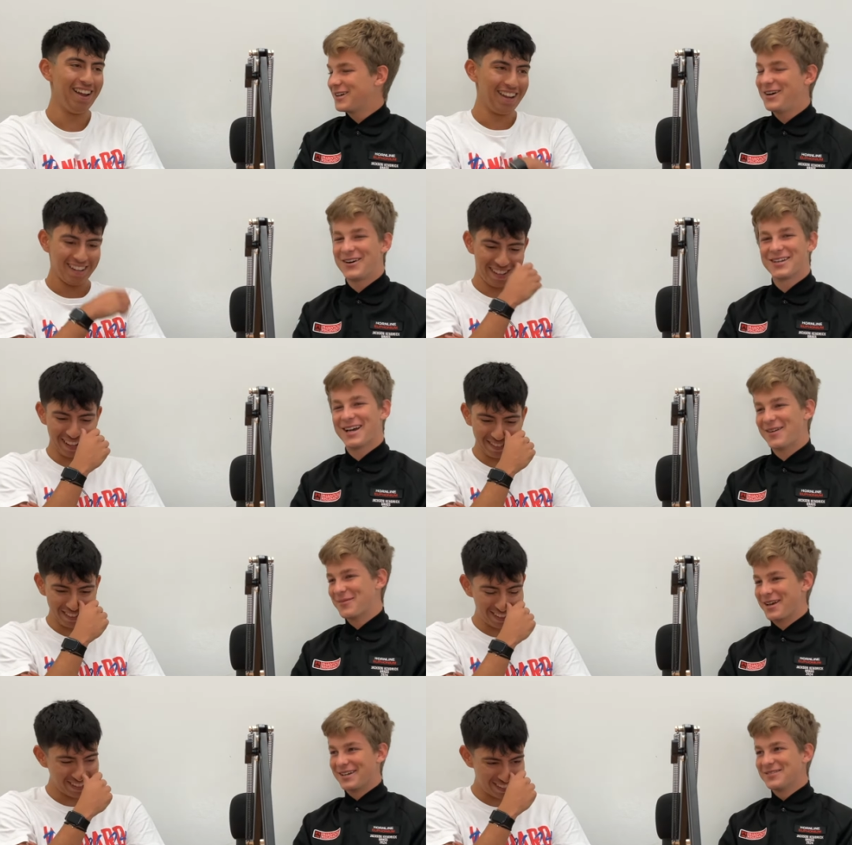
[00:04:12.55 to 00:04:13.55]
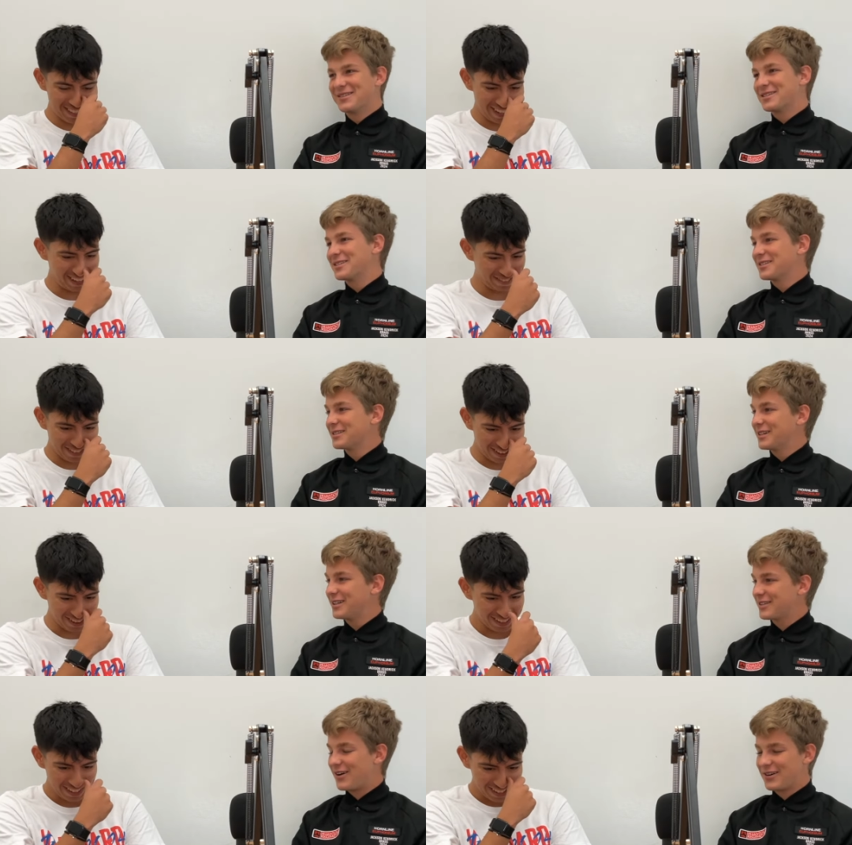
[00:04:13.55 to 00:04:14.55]
Speaker 1: Oh yeah, that's man, insane, bro.
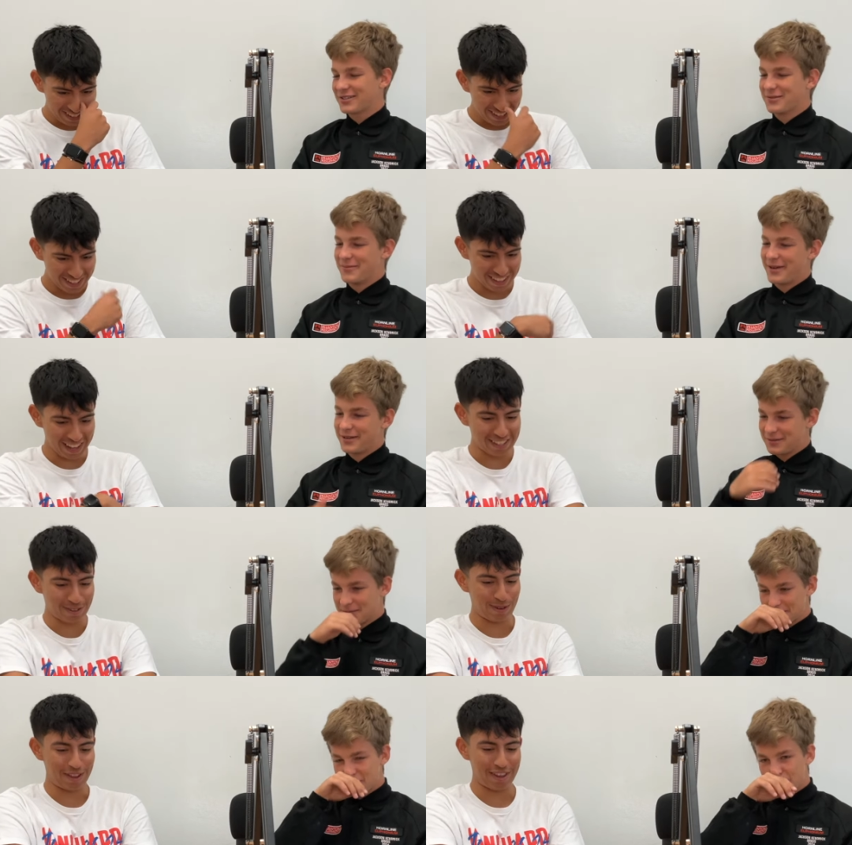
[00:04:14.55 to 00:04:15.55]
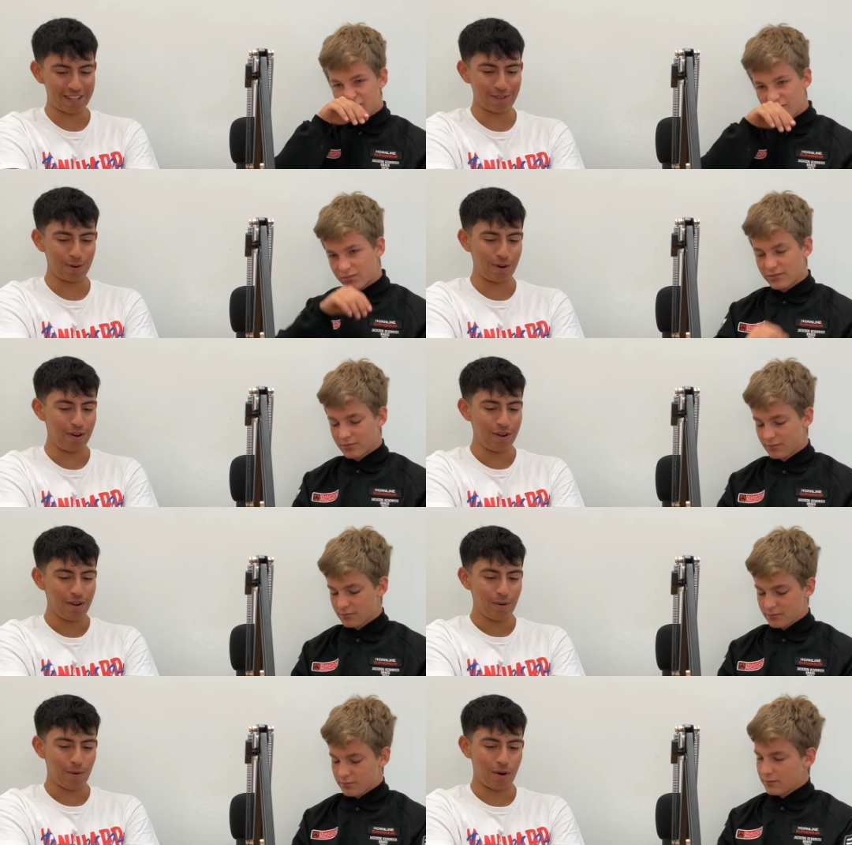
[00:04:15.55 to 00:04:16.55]
It's awesome, man. That's cool though. That's cool.
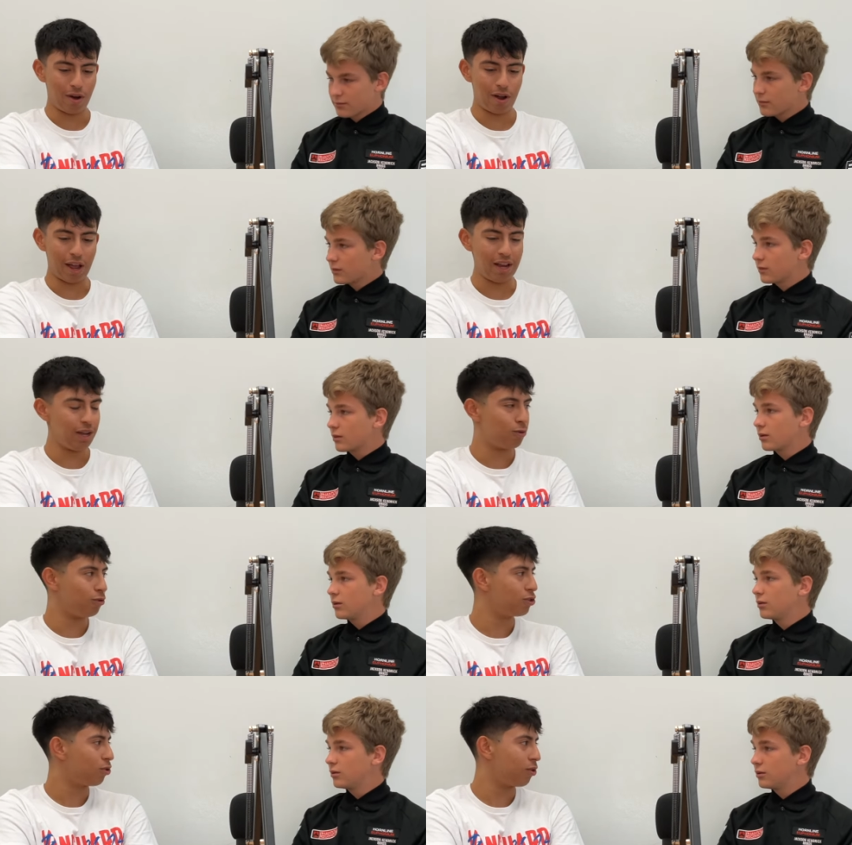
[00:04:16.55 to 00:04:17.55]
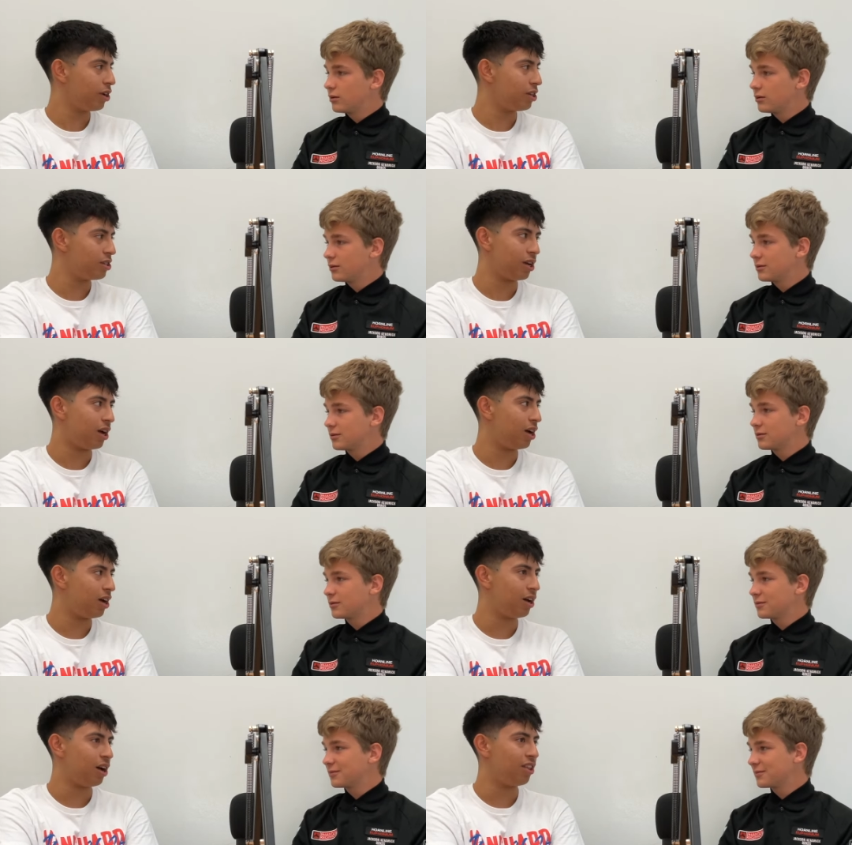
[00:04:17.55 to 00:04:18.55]
Well, any cool stories
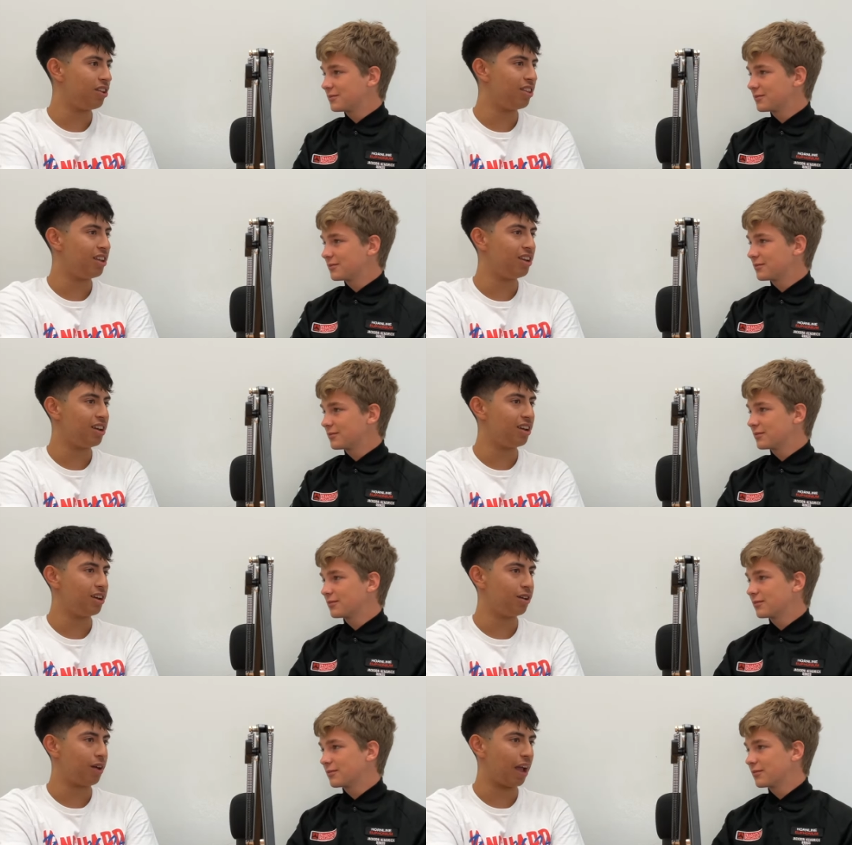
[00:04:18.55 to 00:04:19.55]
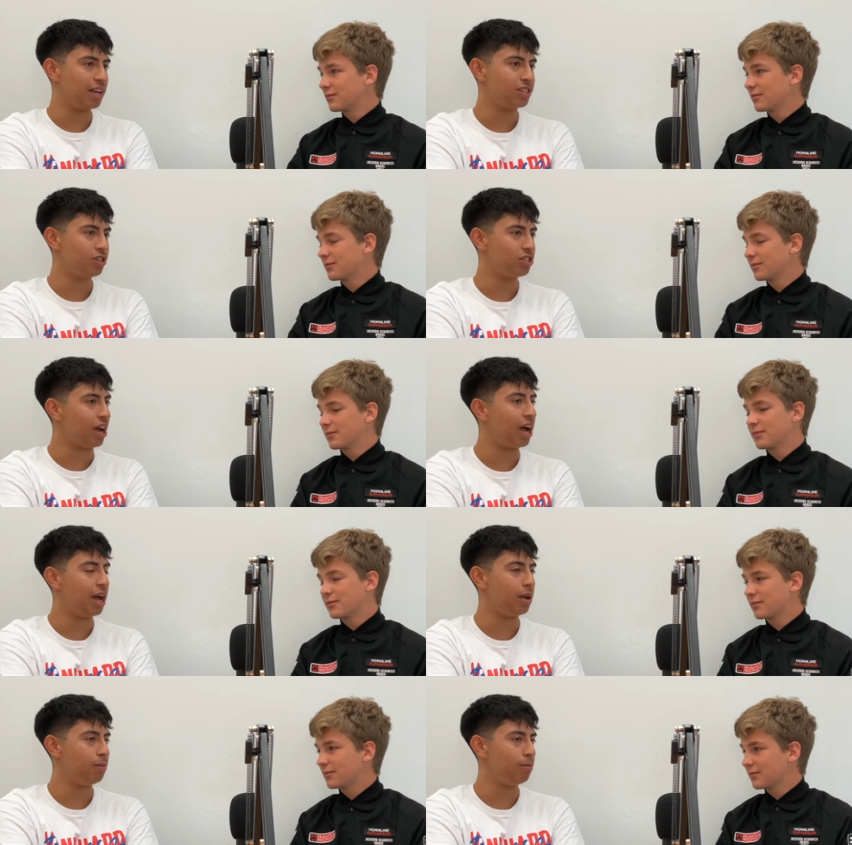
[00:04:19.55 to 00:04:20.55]
other than I guess your
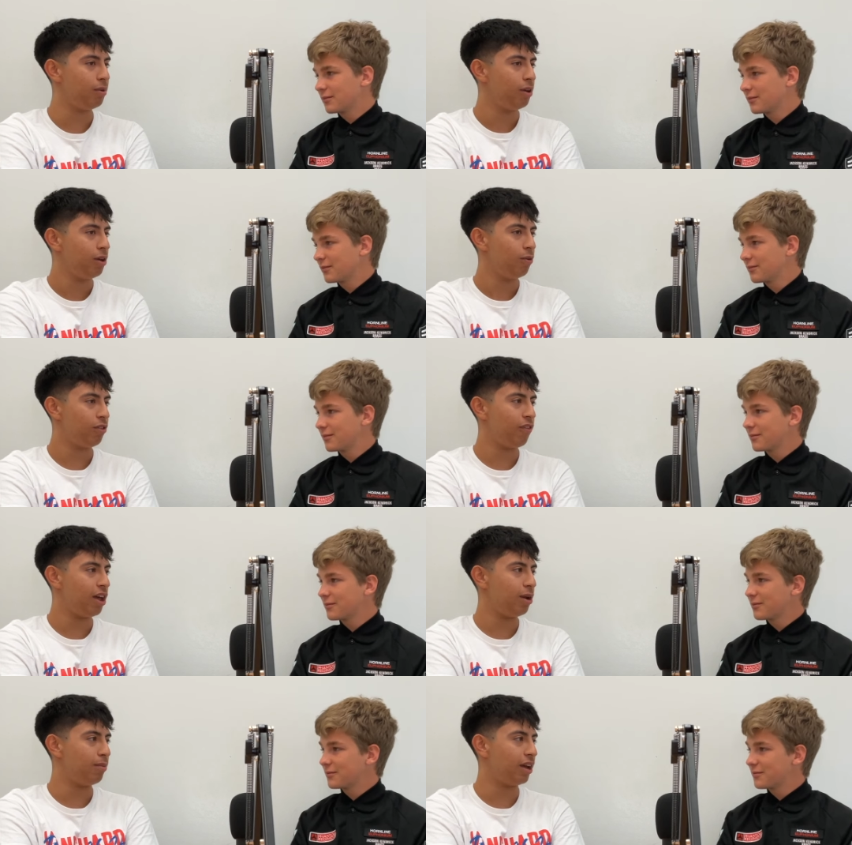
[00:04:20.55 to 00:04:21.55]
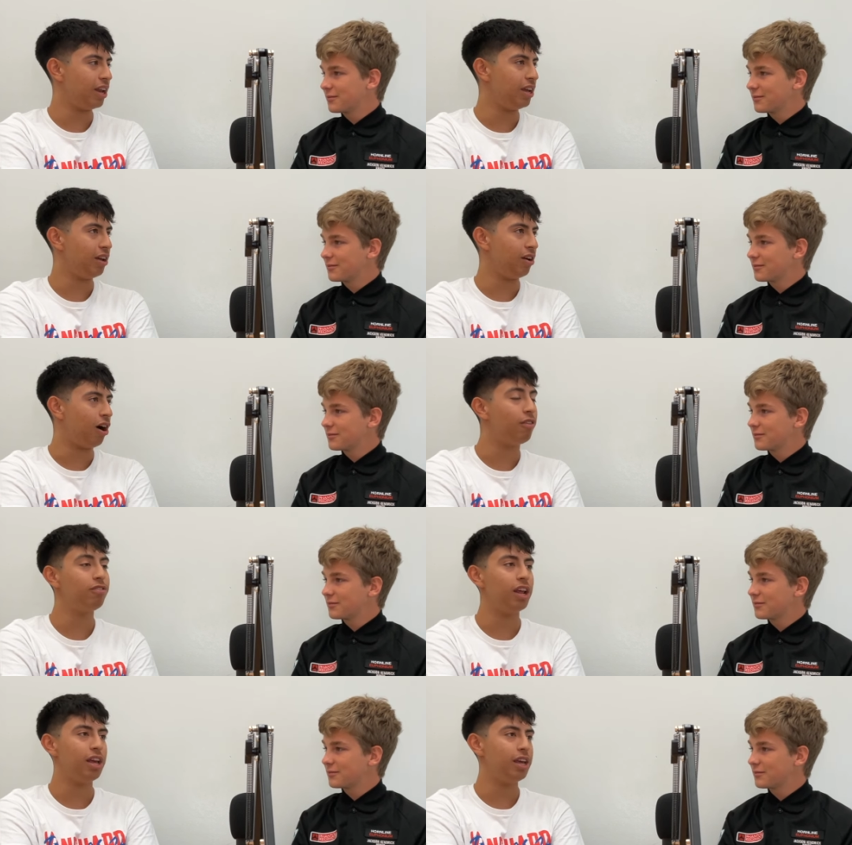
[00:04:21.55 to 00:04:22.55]
time with Phantom? Like any off
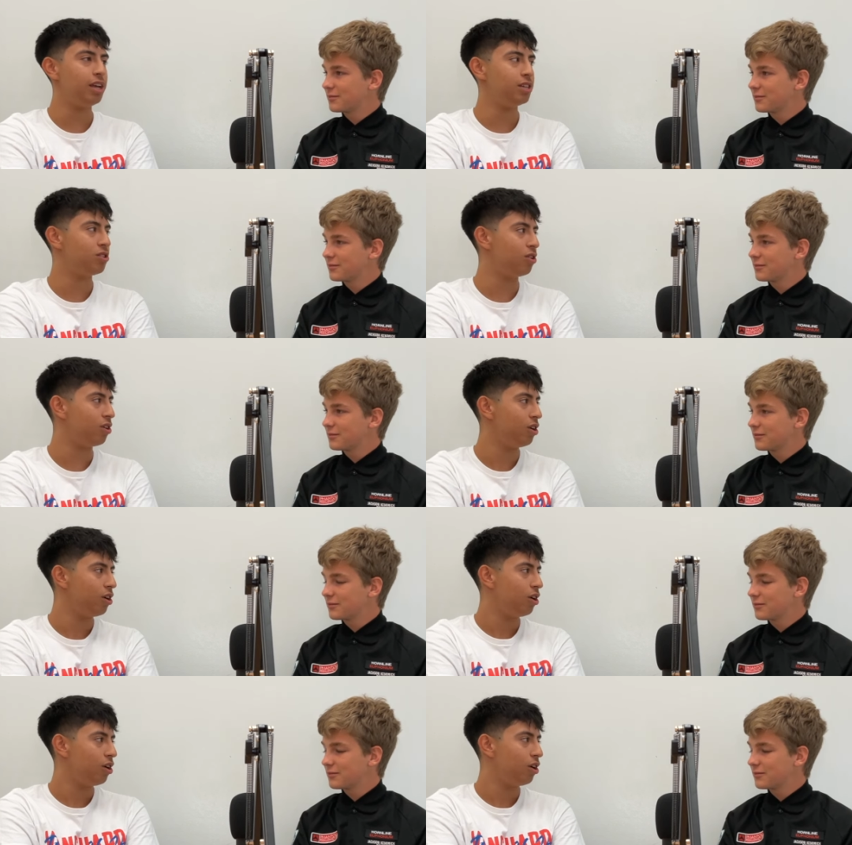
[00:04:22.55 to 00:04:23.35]
days or